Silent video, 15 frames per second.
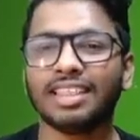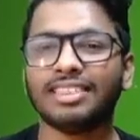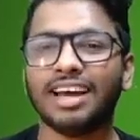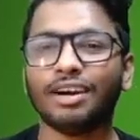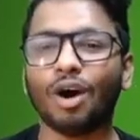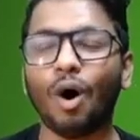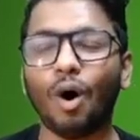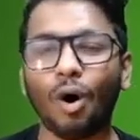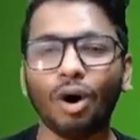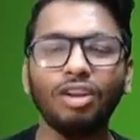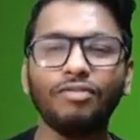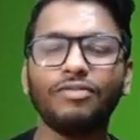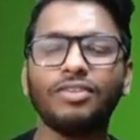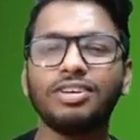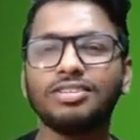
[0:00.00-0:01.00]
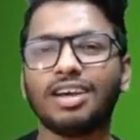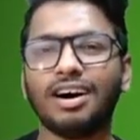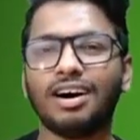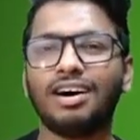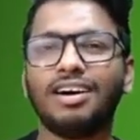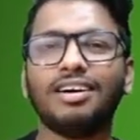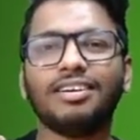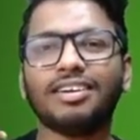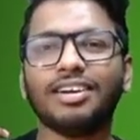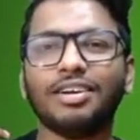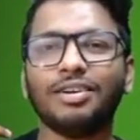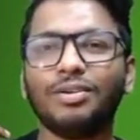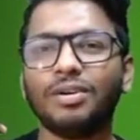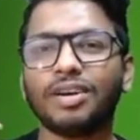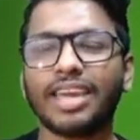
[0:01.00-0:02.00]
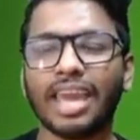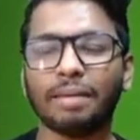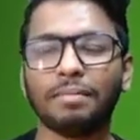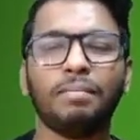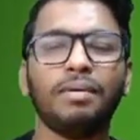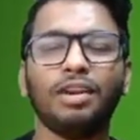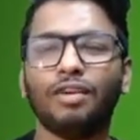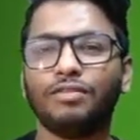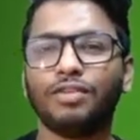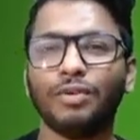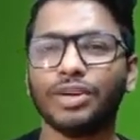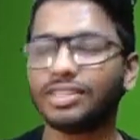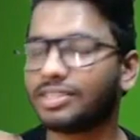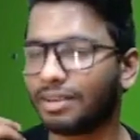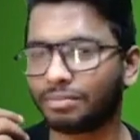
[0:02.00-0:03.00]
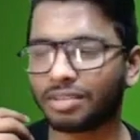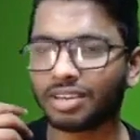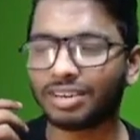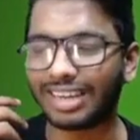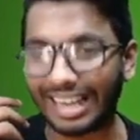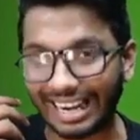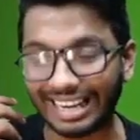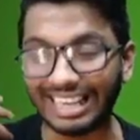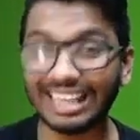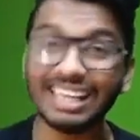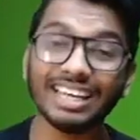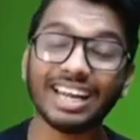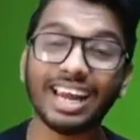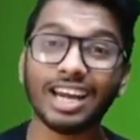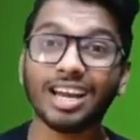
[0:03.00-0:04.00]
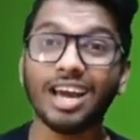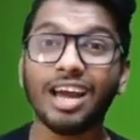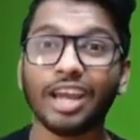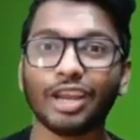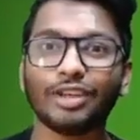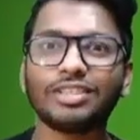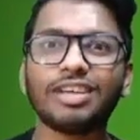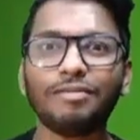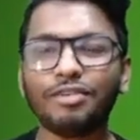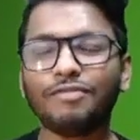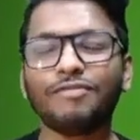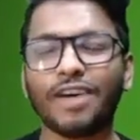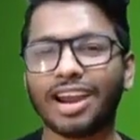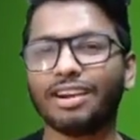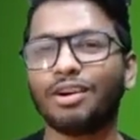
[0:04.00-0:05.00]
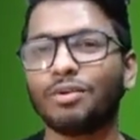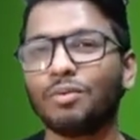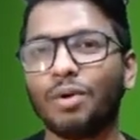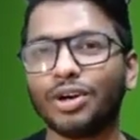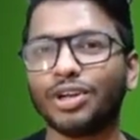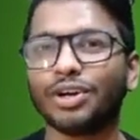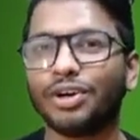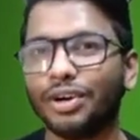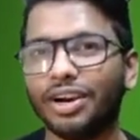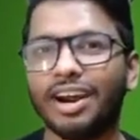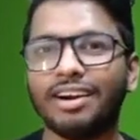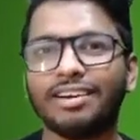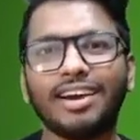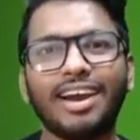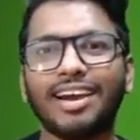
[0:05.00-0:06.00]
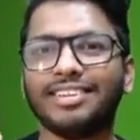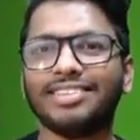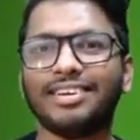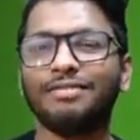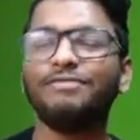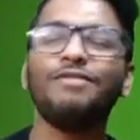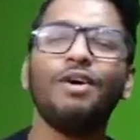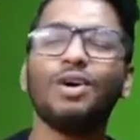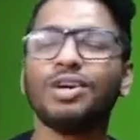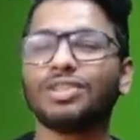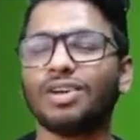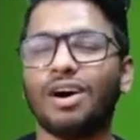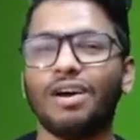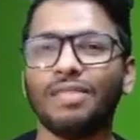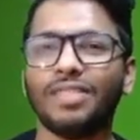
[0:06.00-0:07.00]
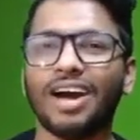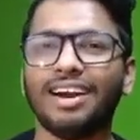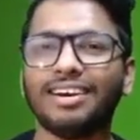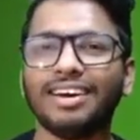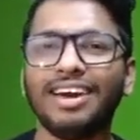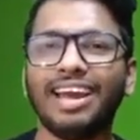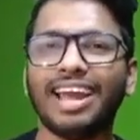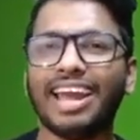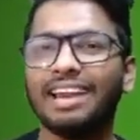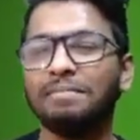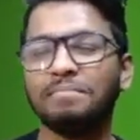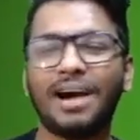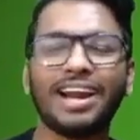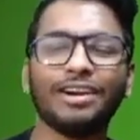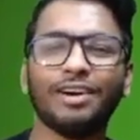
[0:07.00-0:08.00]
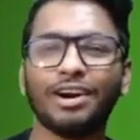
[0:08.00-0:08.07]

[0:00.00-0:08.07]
that all of us are, you know, capable of doing something really great. You just have to find out what you're good at and then focus on that. It might